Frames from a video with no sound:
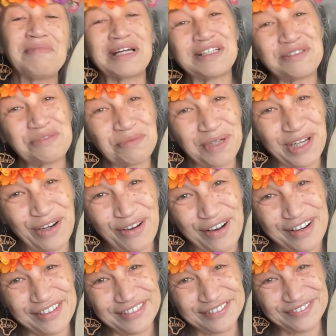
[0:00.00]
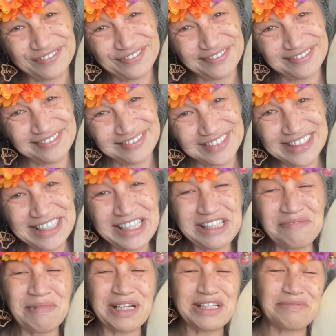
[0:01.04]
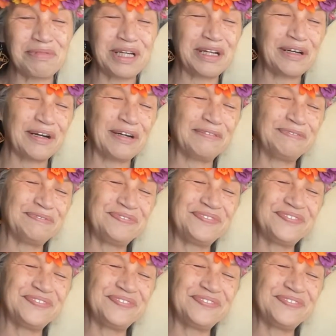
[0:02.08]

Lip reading: sweetheart. This is my sweetheart.